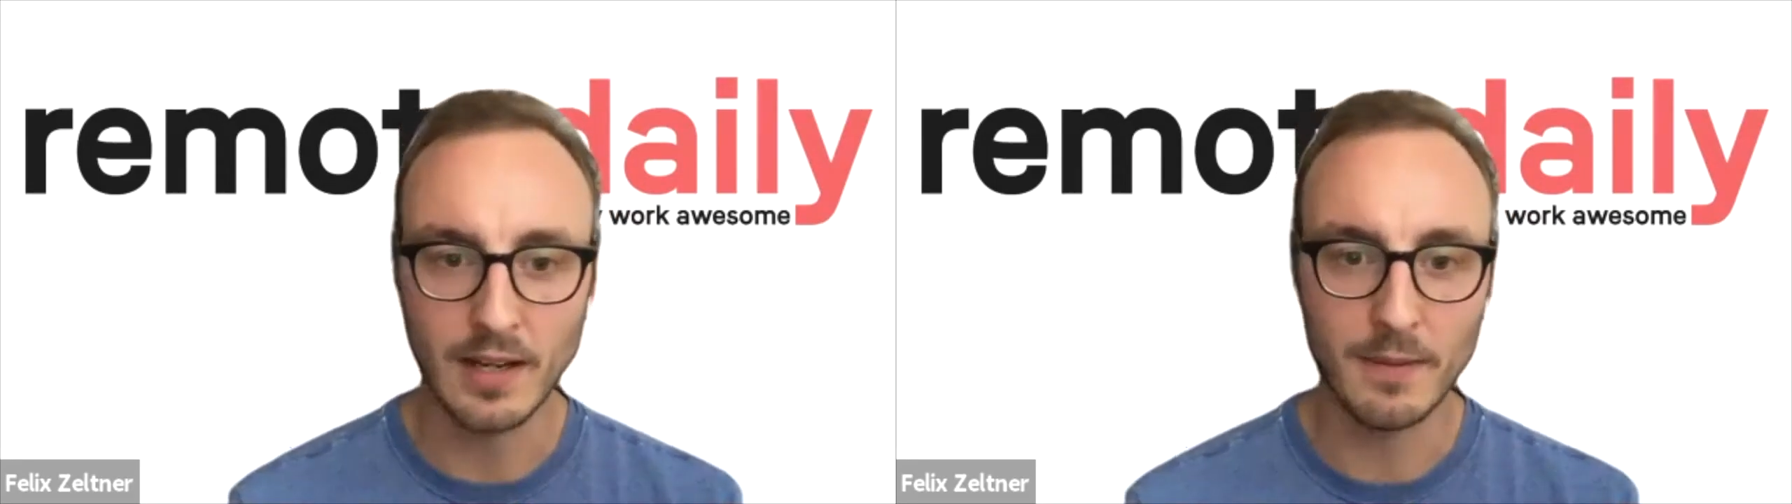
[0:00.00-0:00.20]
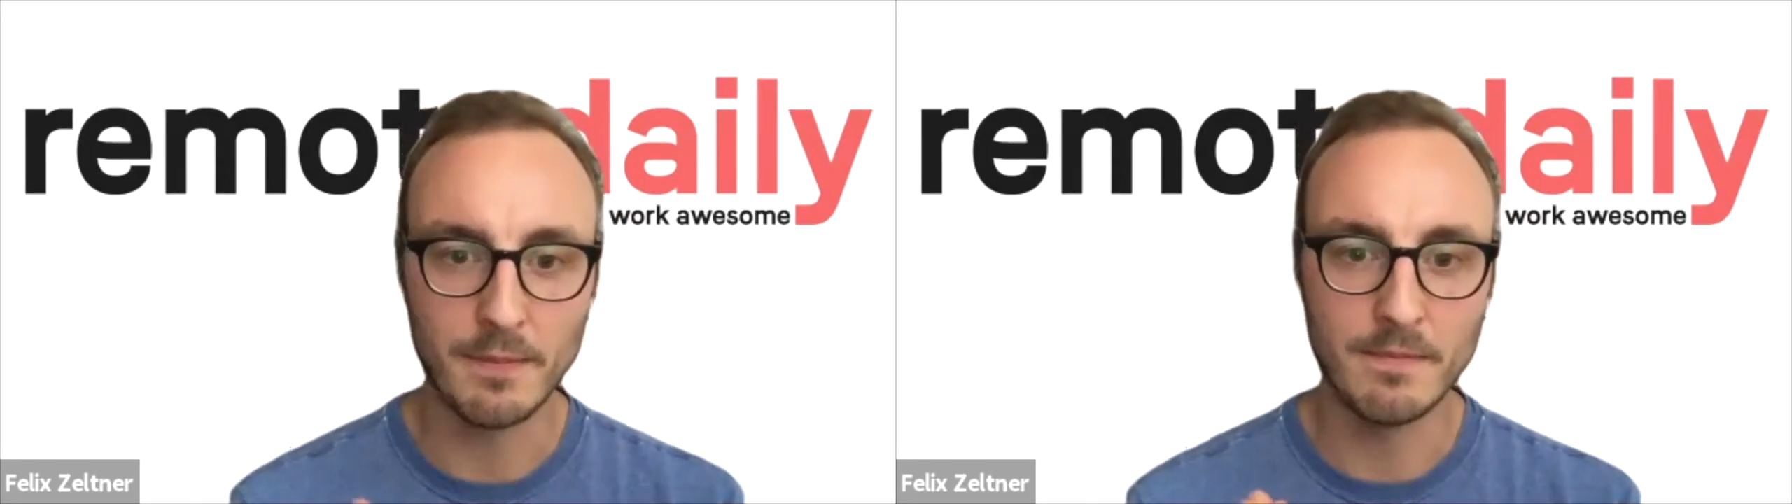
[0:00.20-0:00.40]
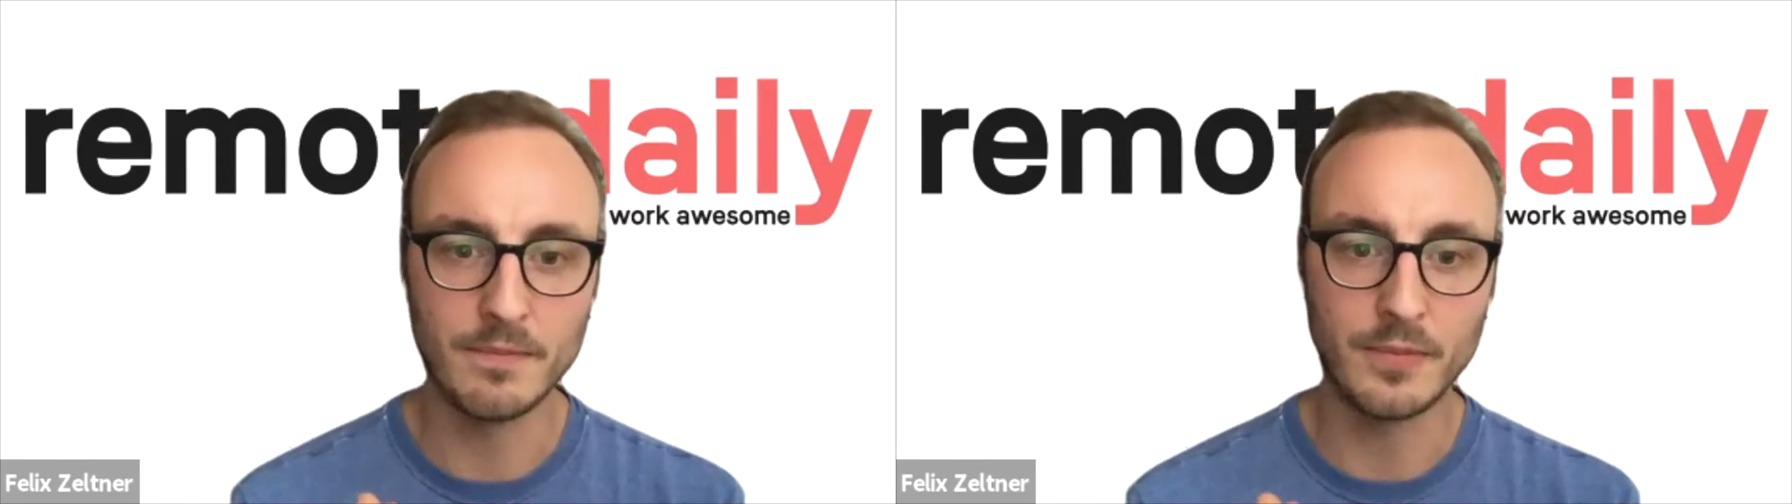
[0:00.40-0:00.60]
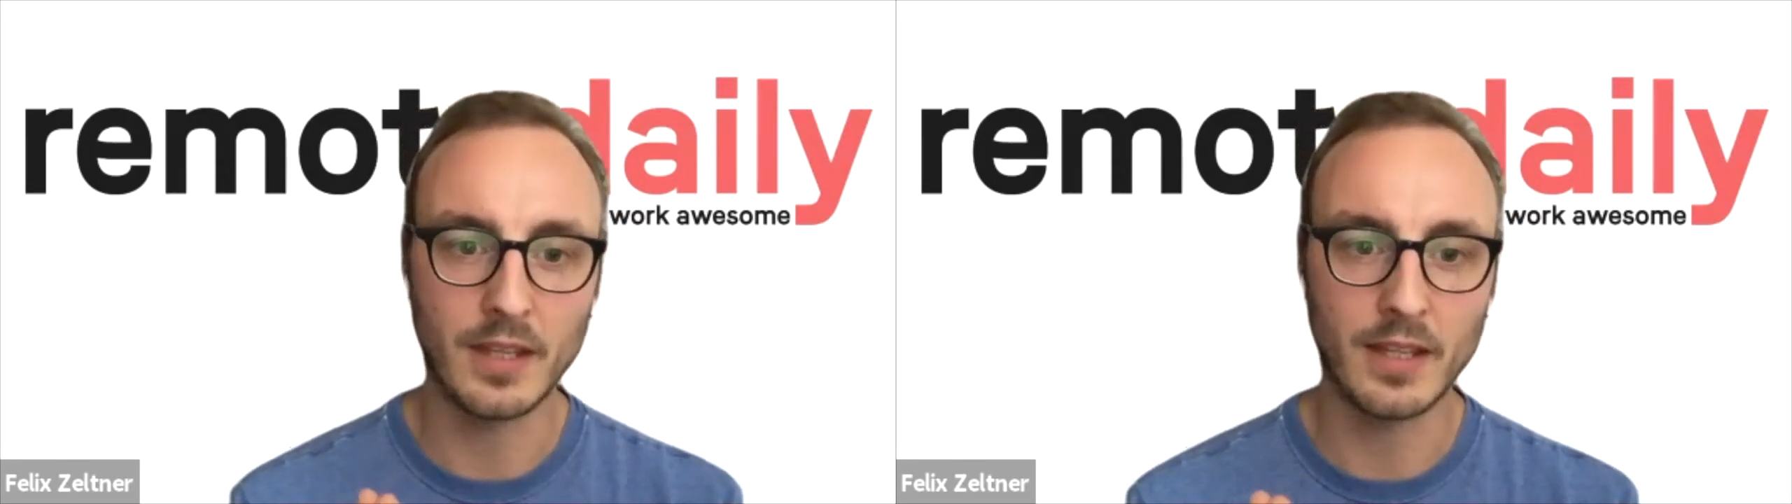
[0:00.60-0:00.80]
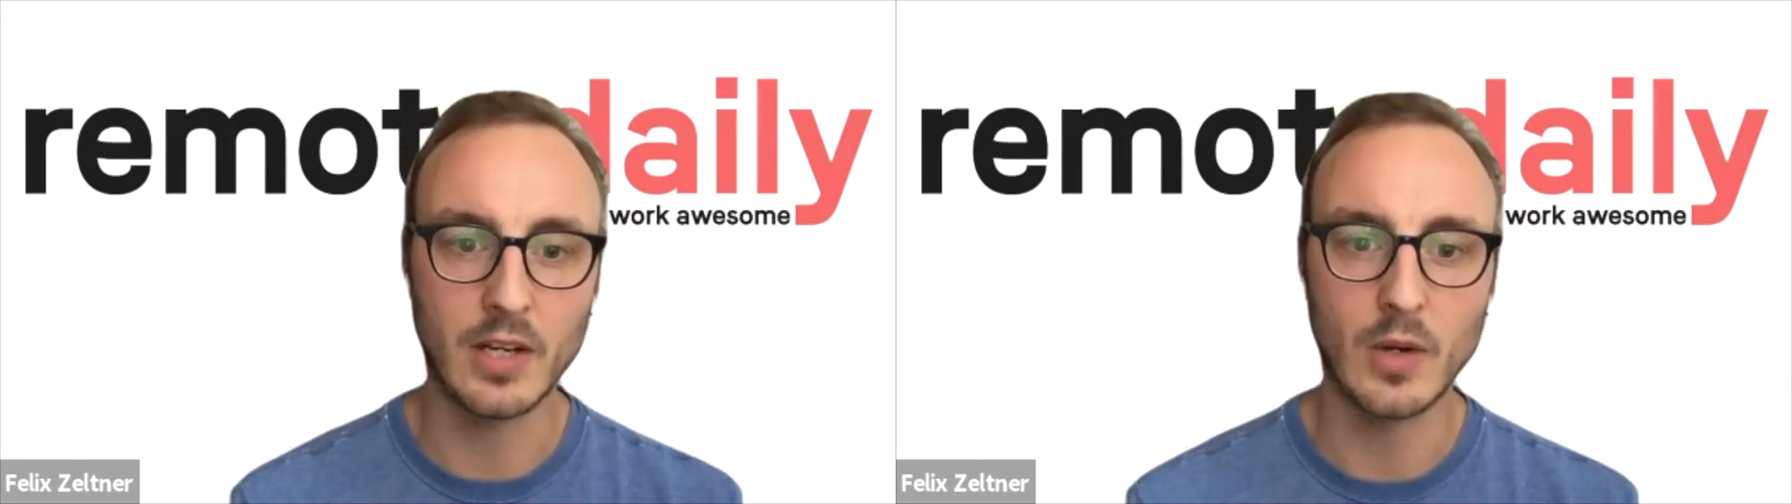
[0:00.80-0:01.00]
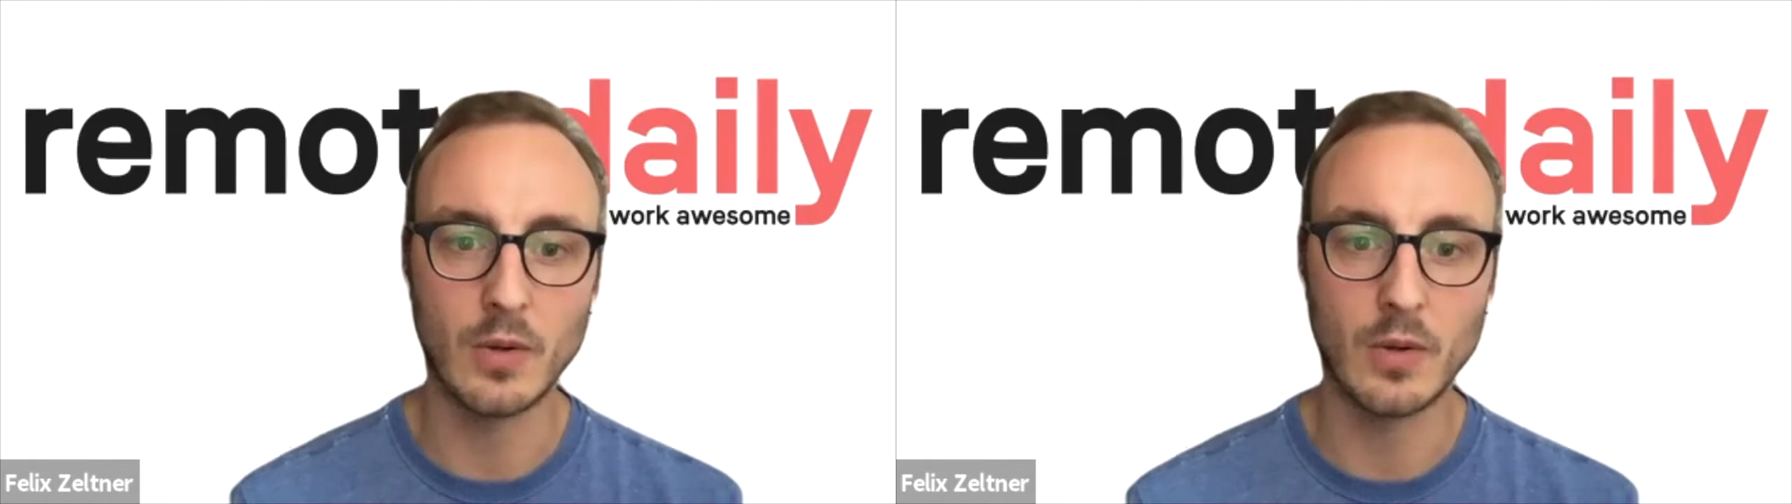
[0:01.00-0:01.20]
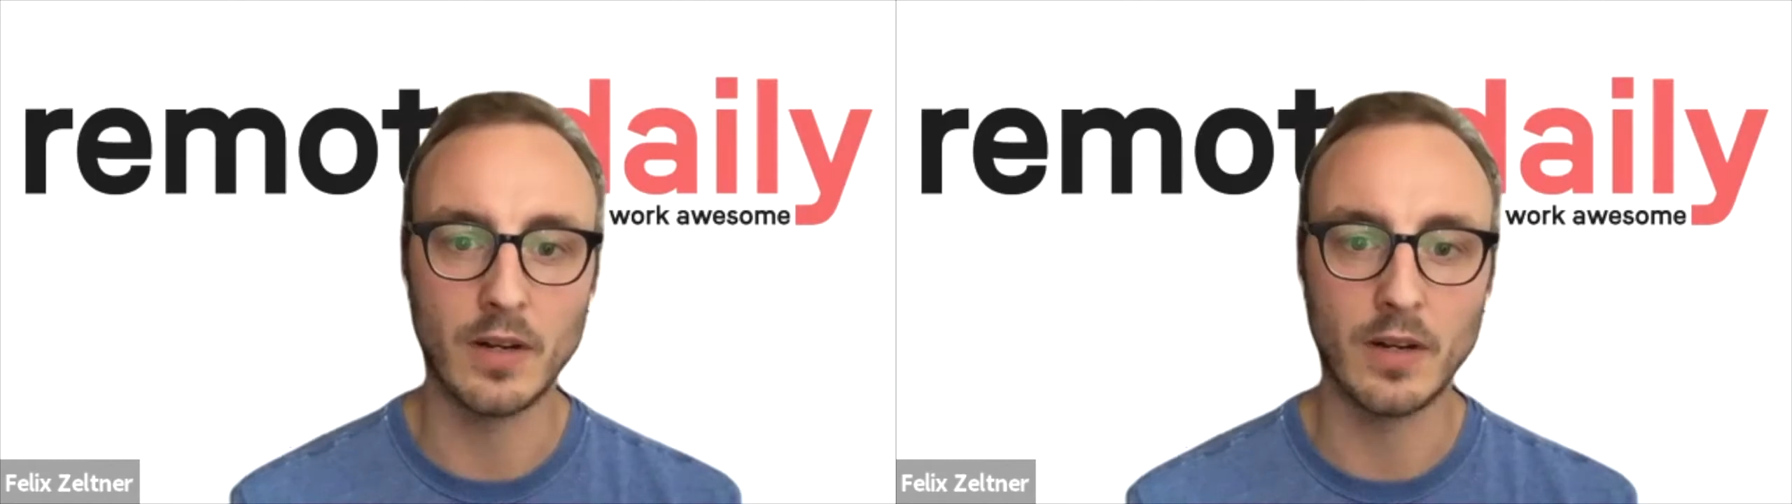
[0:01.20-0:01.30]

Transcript: you know,